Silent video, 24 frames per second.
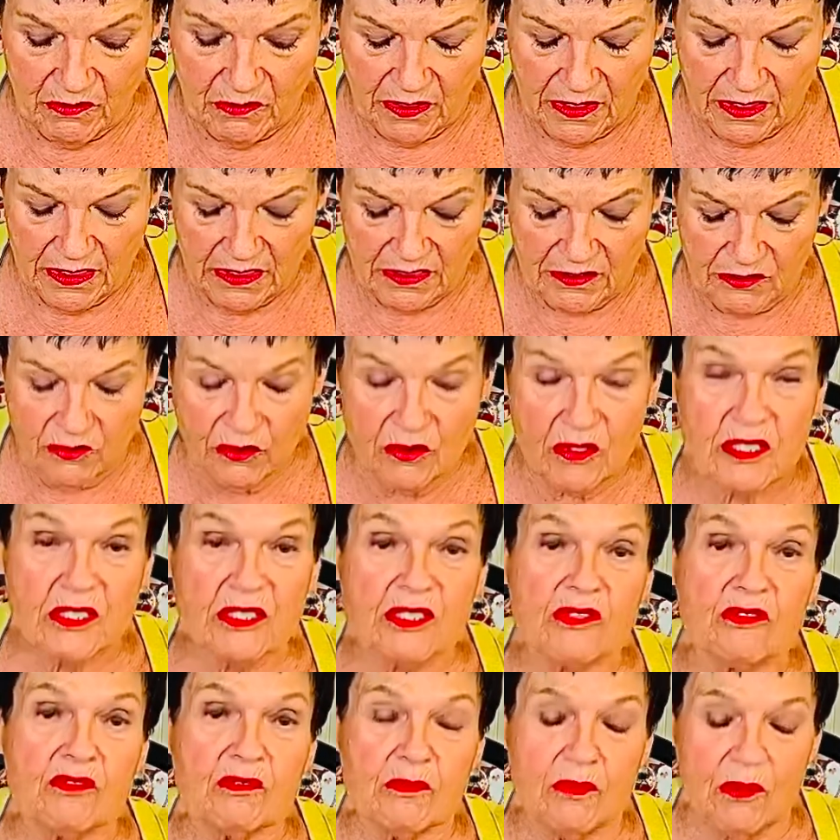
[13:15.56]
that treats
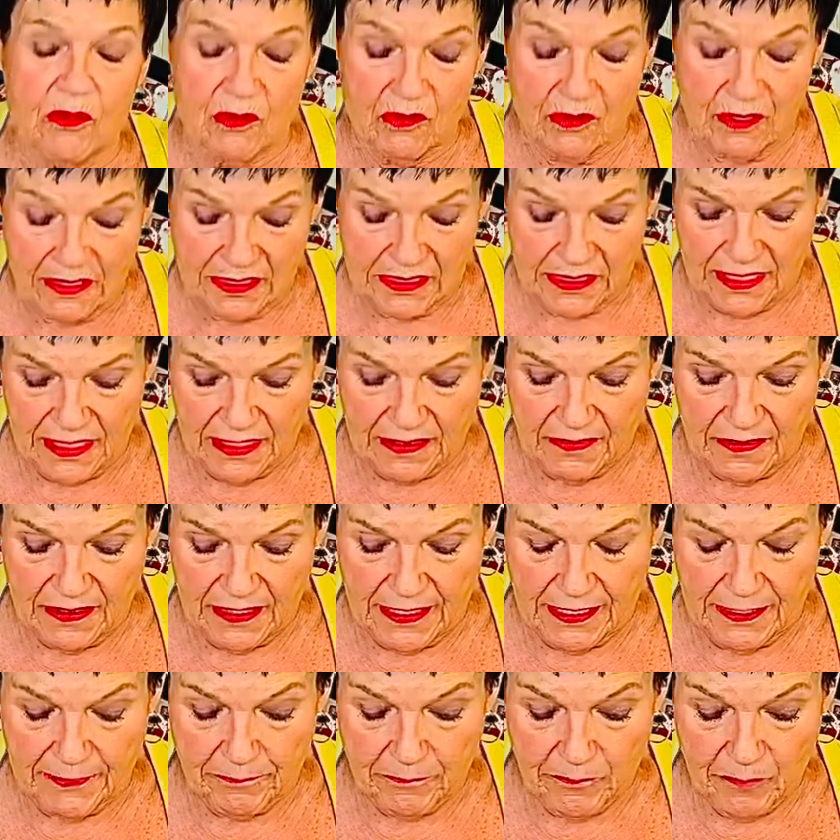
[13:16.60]
their employees like
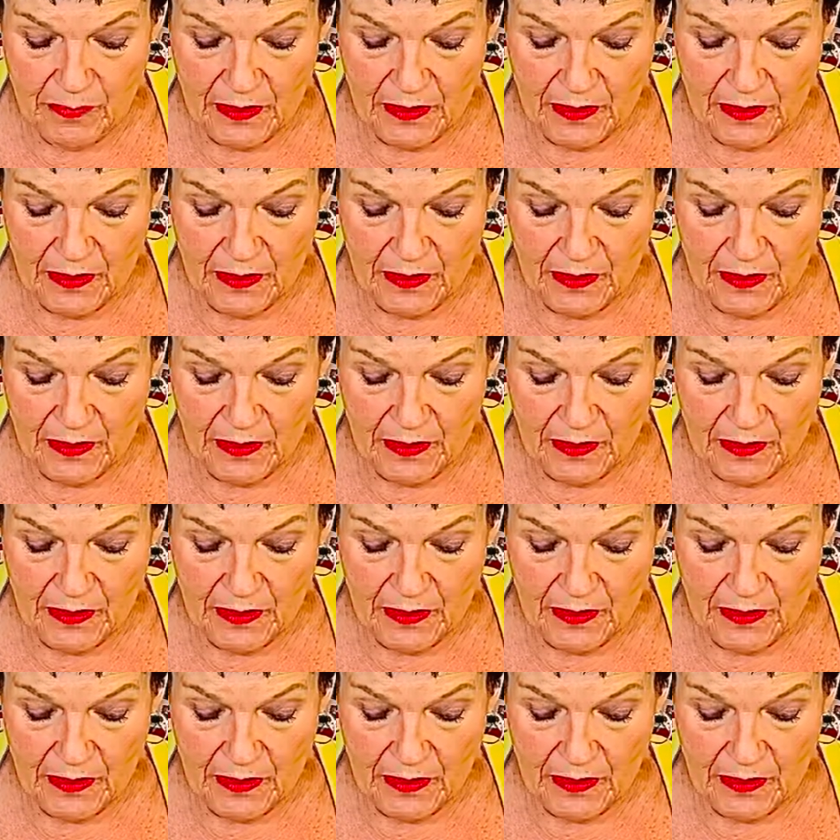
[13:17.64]
that.